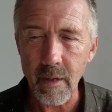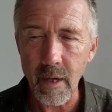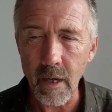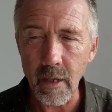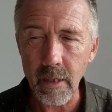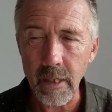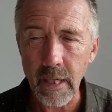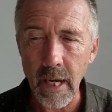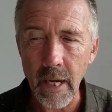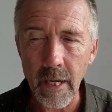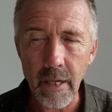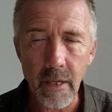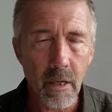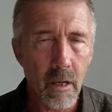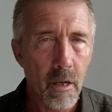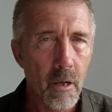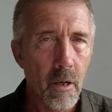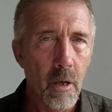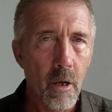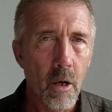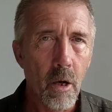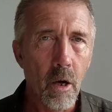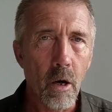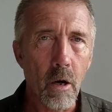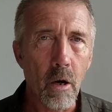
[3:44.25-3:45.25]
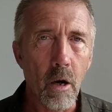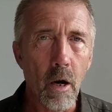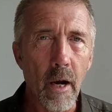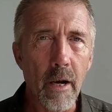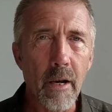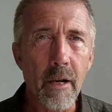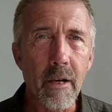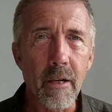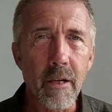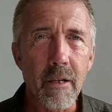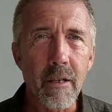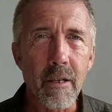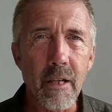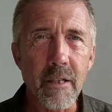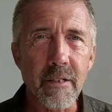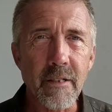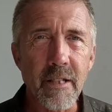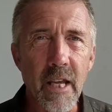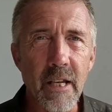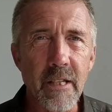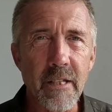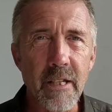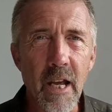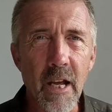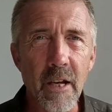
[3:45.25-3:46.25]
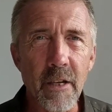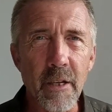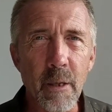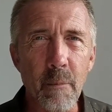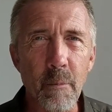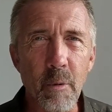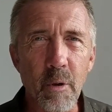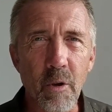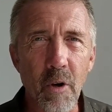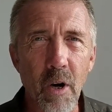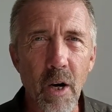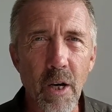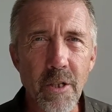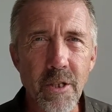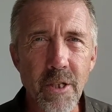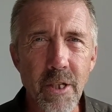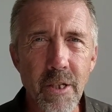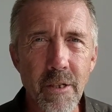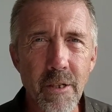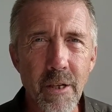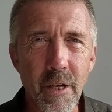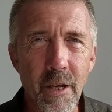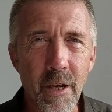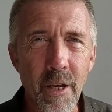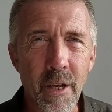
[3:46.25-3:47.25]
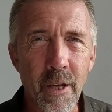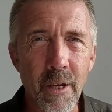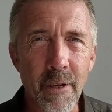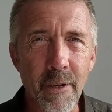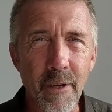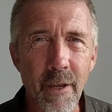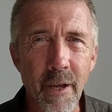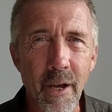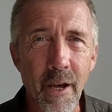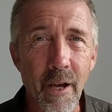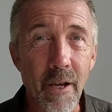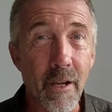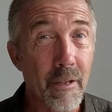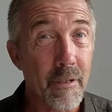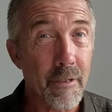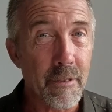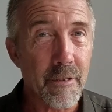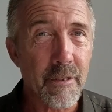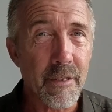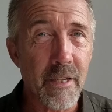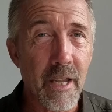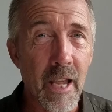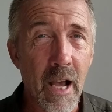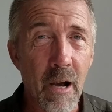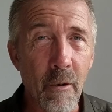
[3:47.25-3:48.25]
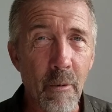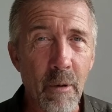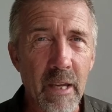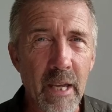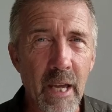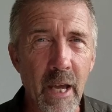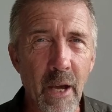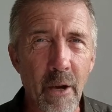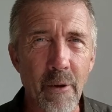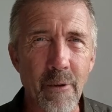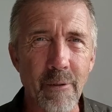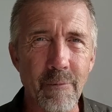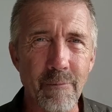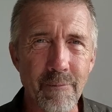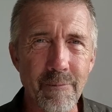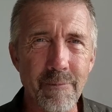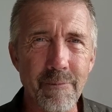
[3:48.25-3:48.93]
Okay, all right, let's get down to immigration and see how we go.